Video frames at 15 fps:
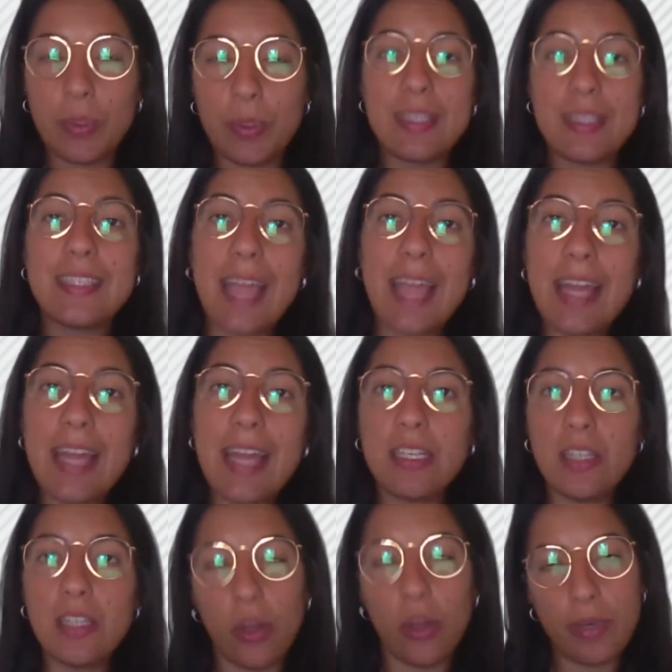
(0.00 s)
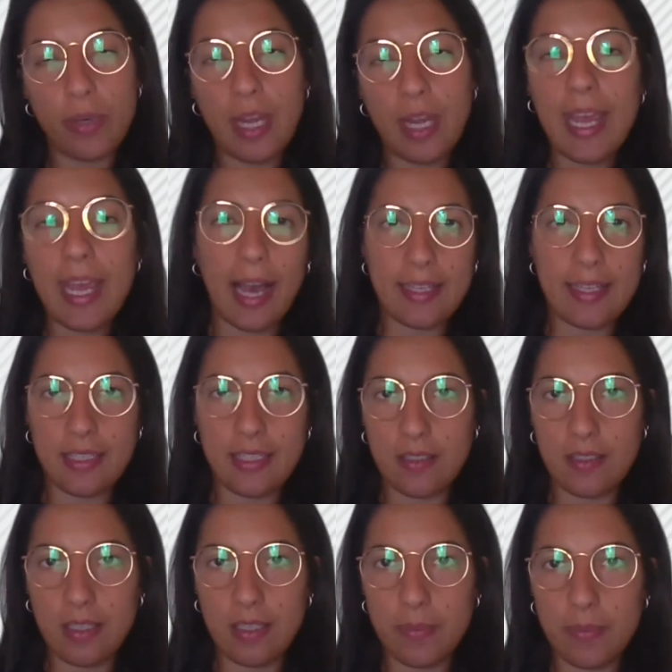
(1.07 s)
with standalone AI
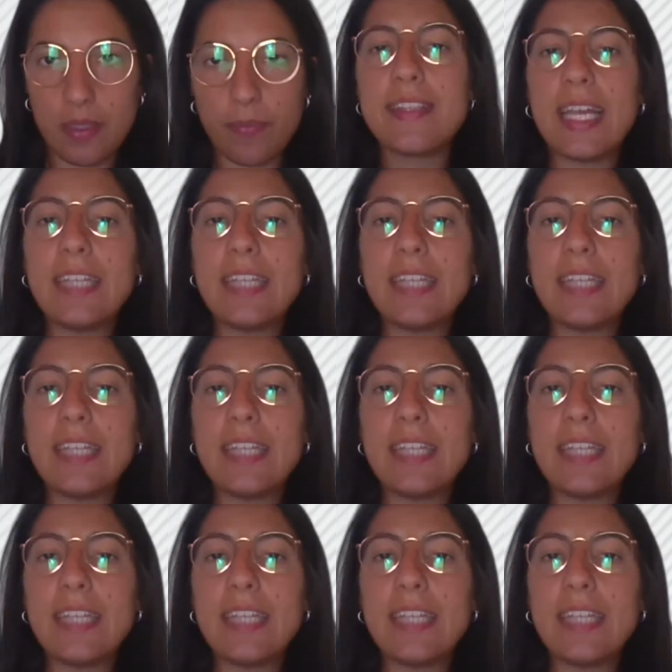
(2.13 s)
systems.